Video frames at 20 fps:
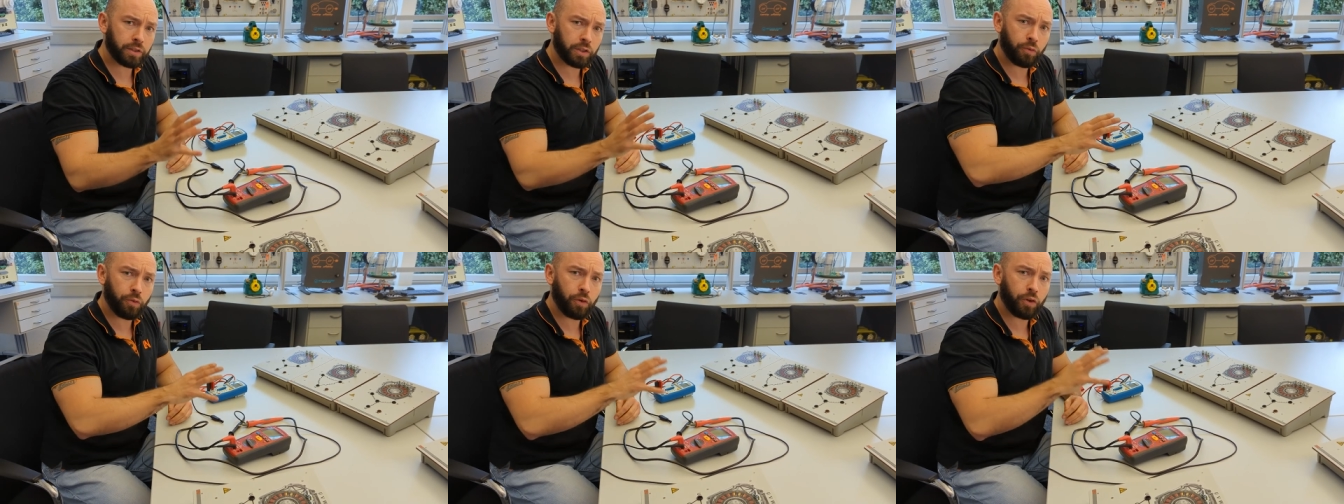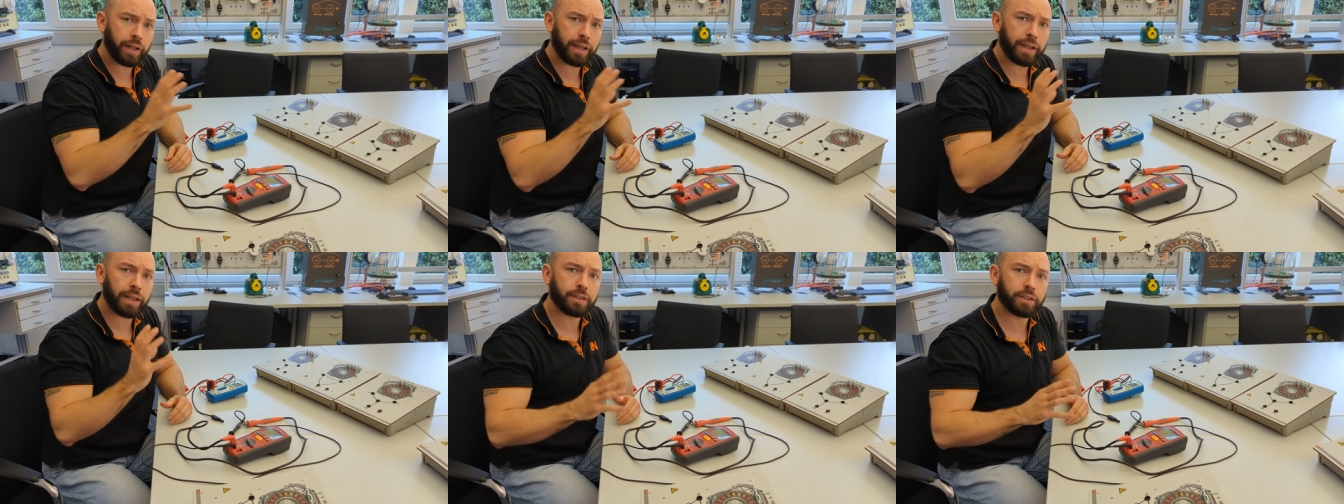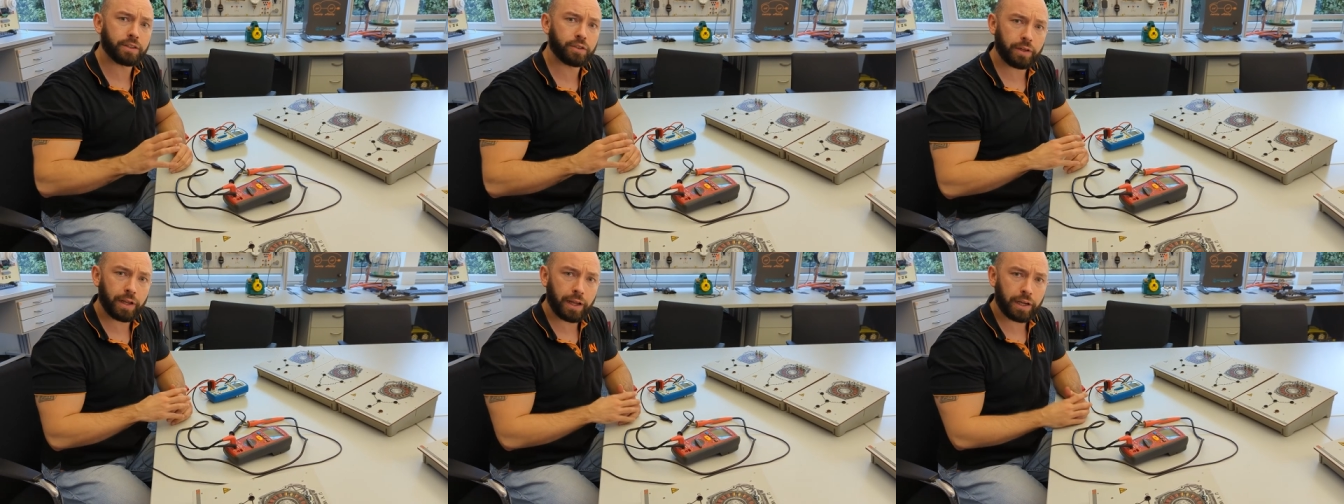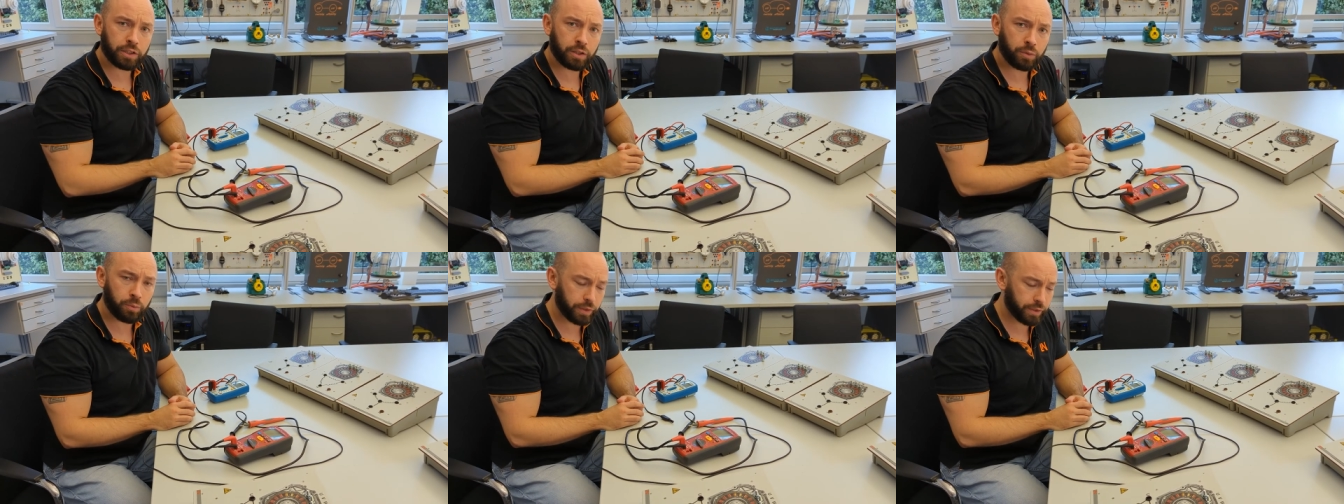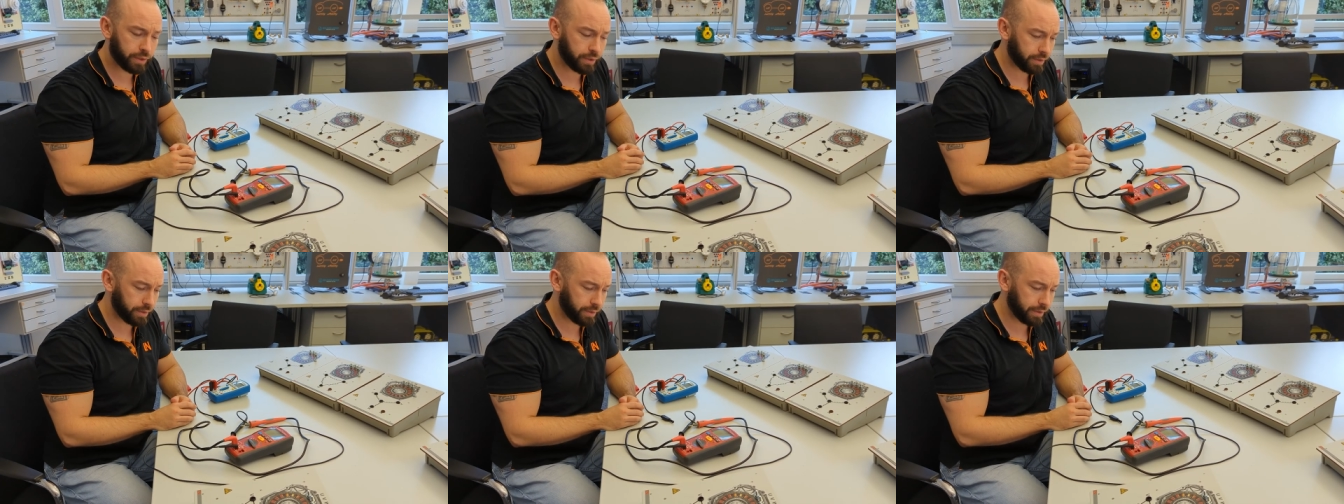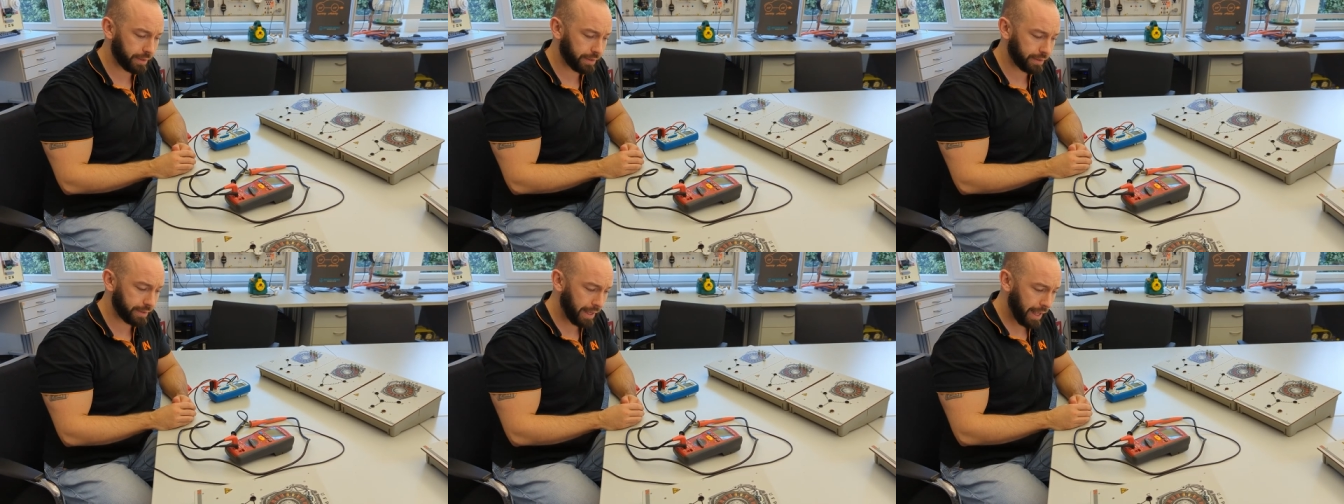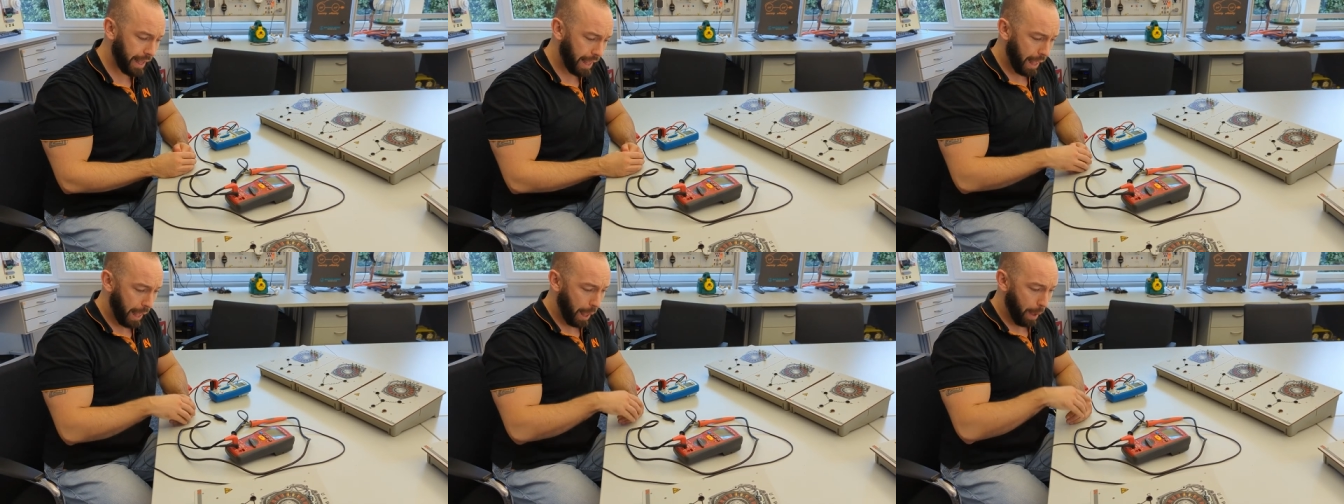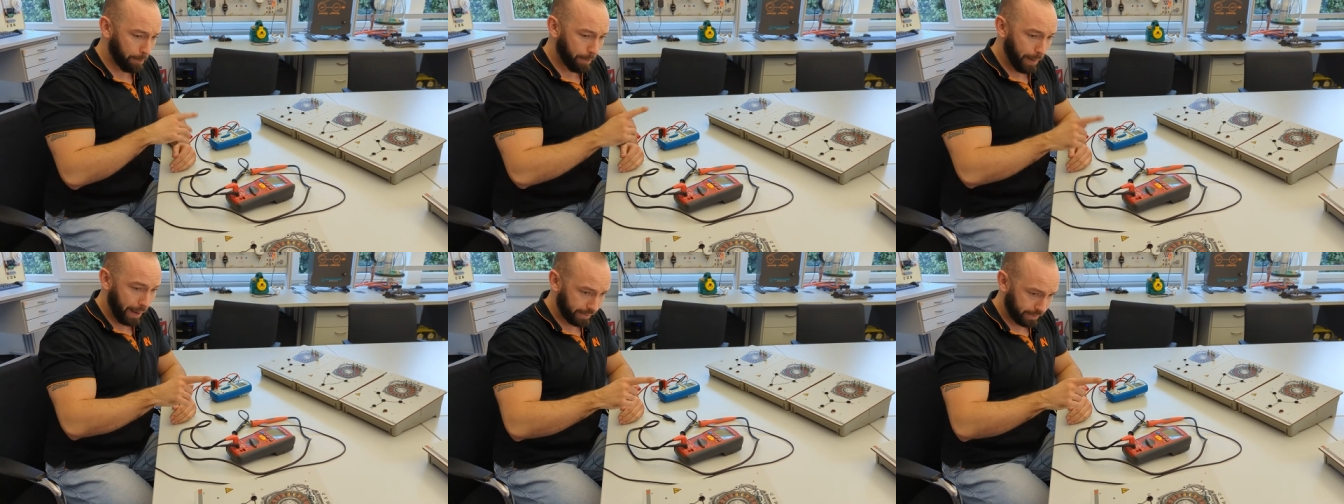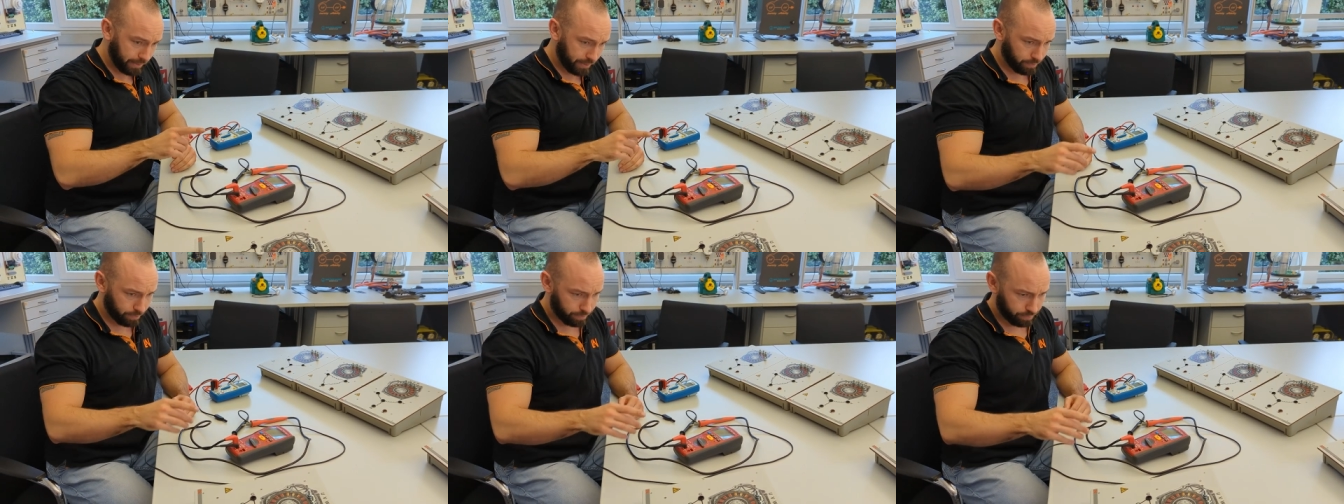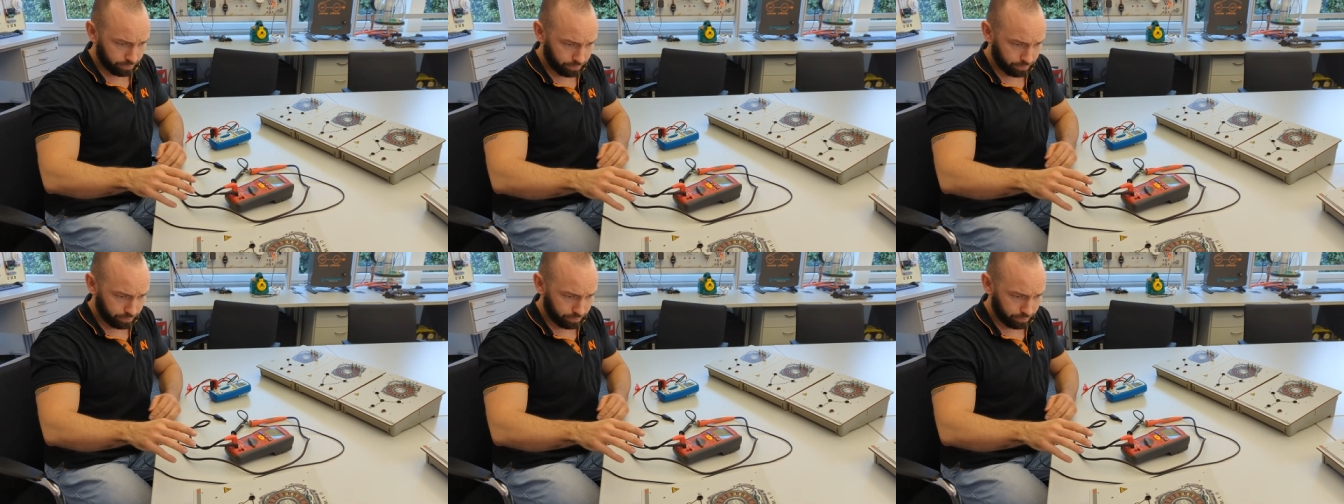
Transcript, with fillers: so for the insulation resistance. But